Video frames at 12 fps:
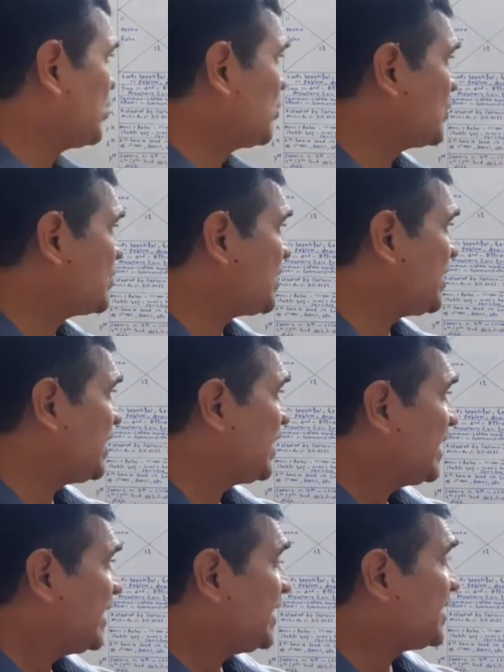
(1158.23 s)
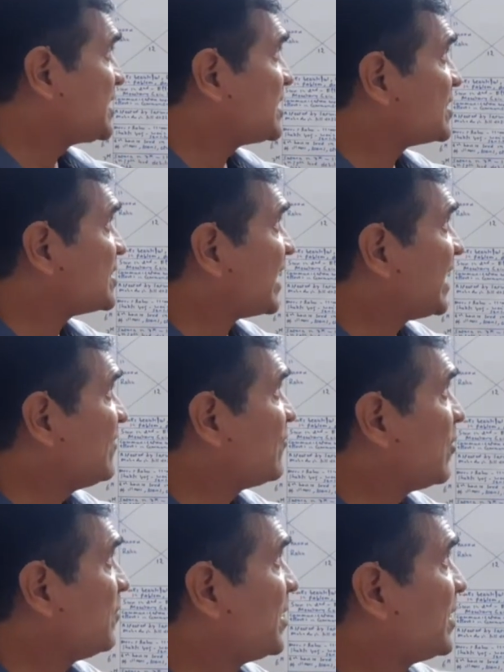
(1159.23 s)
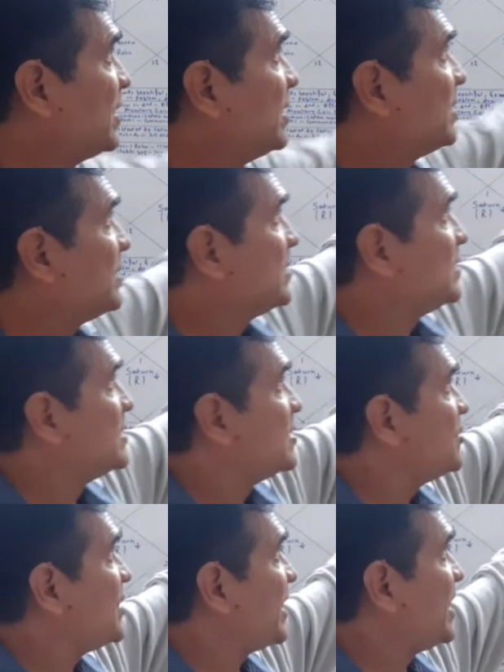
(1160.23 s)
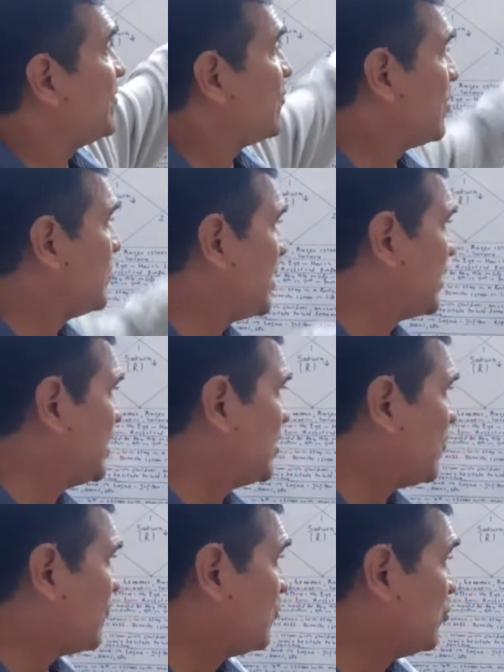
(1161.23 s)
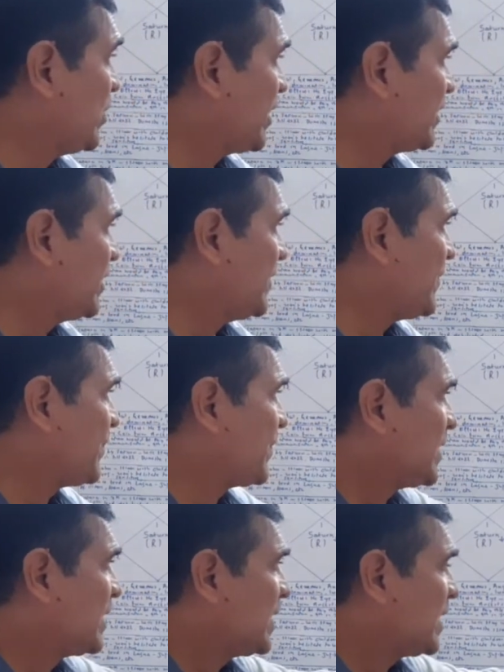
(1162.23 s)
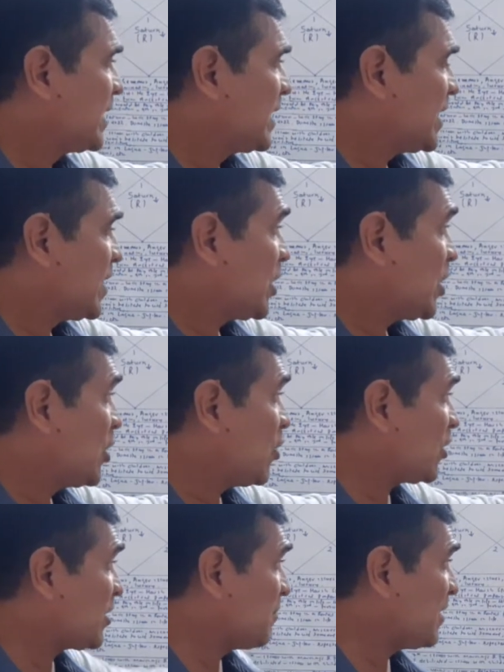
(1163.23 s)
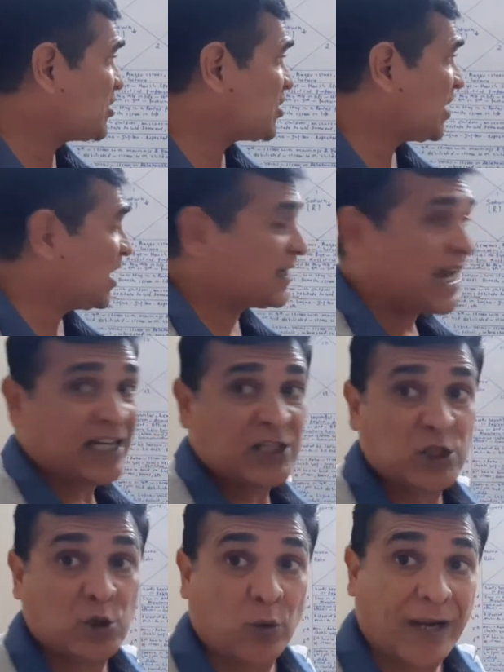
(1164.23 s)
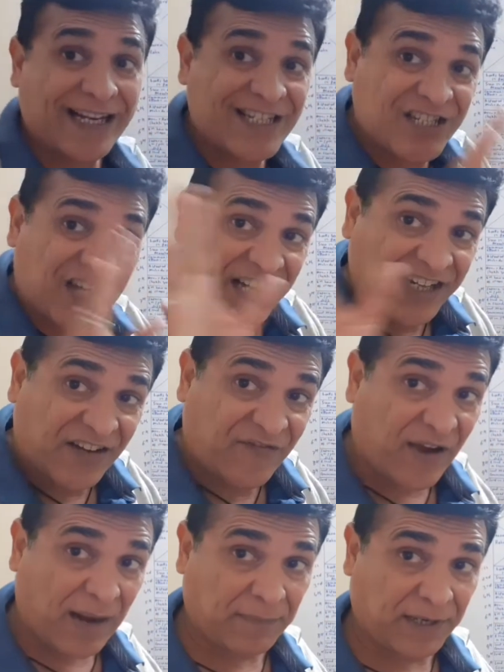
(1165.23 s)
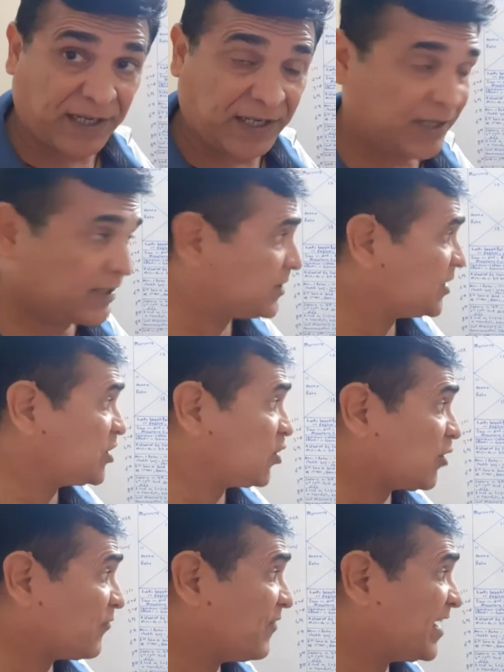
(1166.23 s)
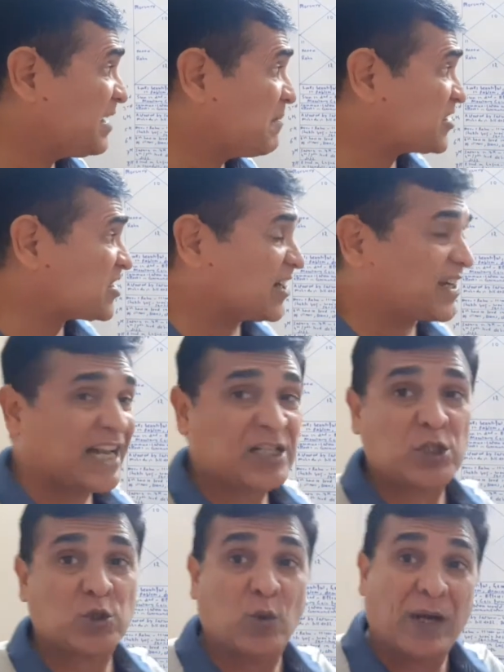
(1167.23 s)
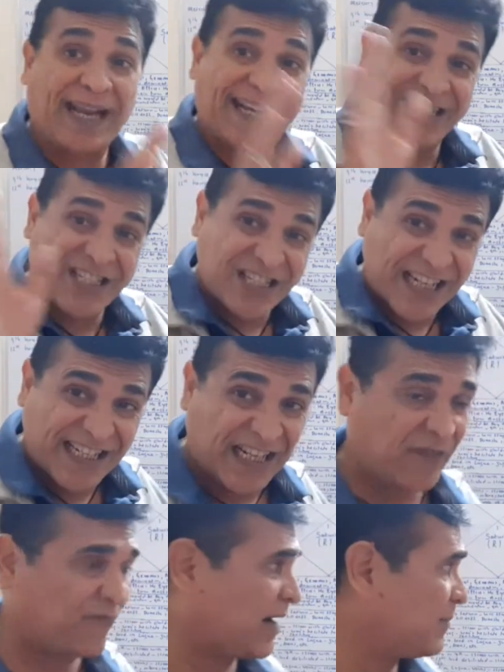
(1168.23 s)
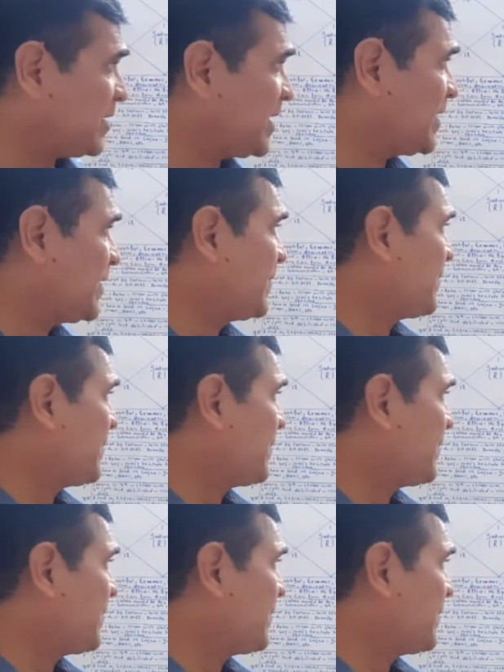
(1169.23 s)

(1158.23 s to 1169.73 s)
you will see it is the second from Lagna of moon Lagna. Not much attached to extended family. She's not very much attached to extended family.